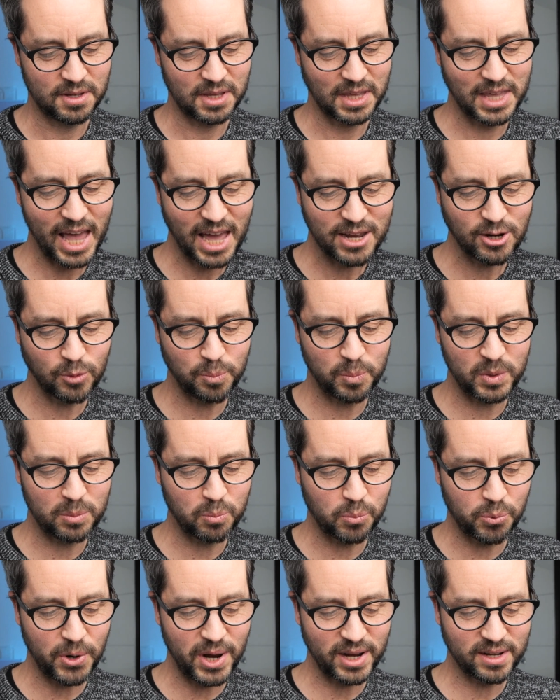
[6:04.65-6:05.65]
cannot be
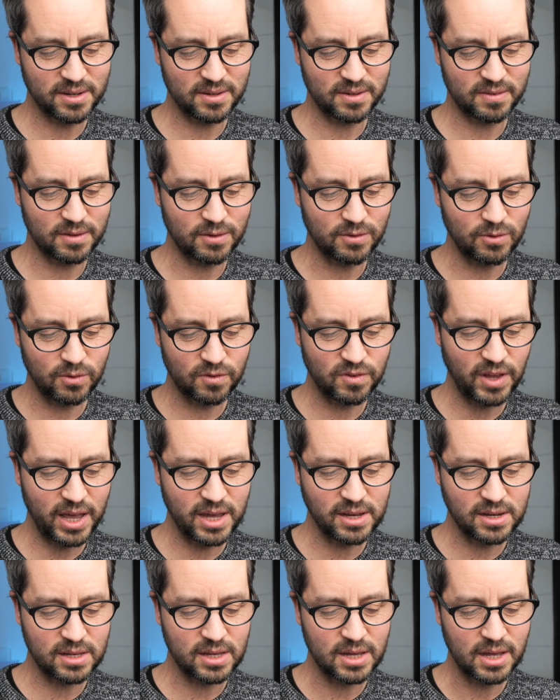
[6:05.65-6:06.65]
practiced in
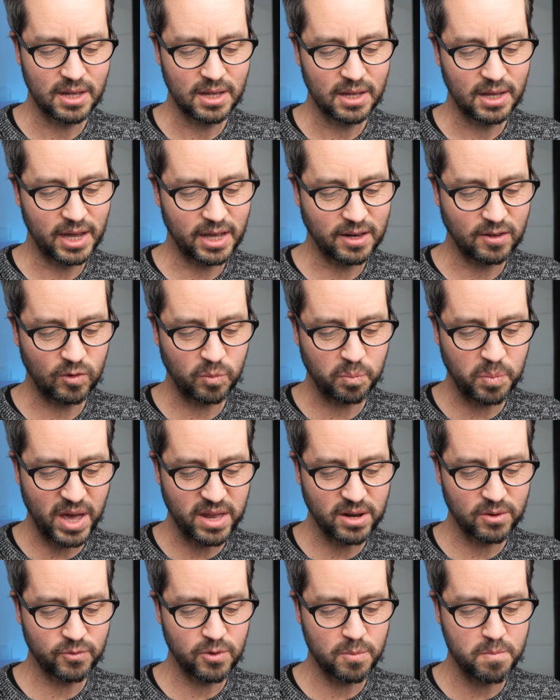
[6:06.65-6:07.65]
society, it is
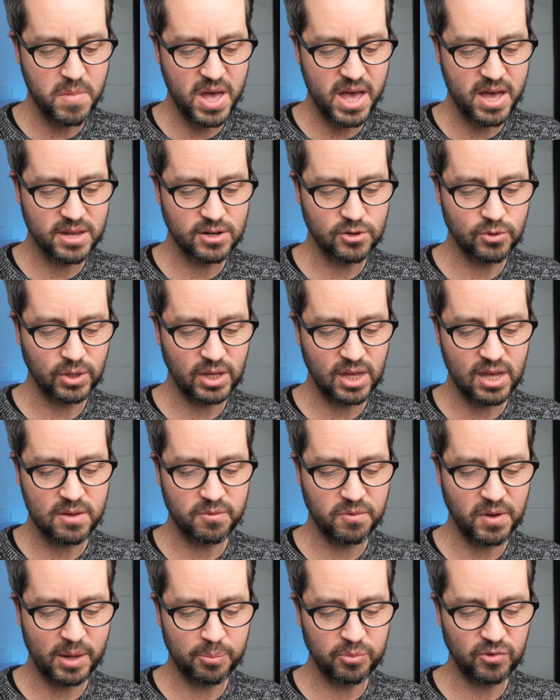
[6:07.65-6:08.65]
better for man to
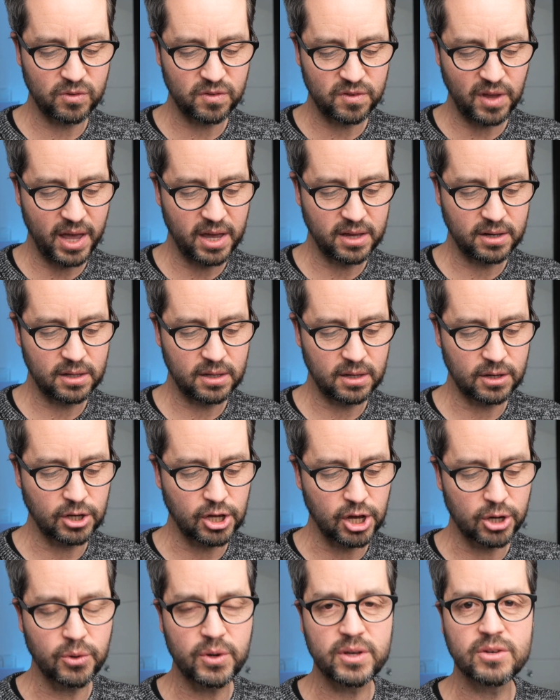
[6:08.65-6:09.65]
give up society and
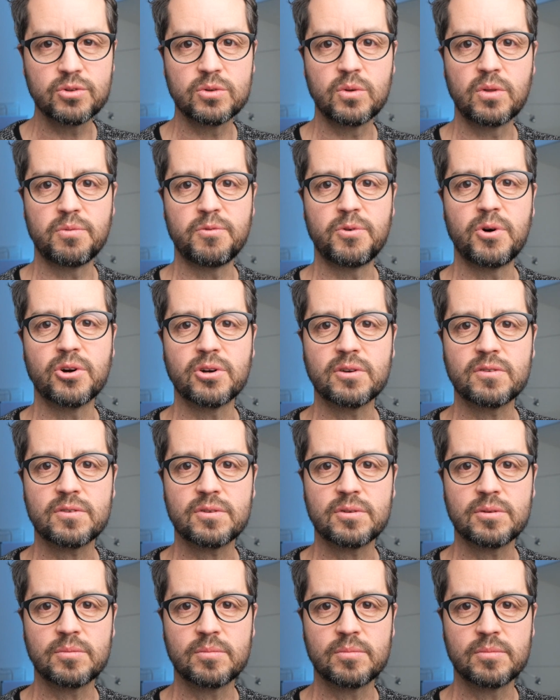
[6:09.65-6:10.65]
go into the forest.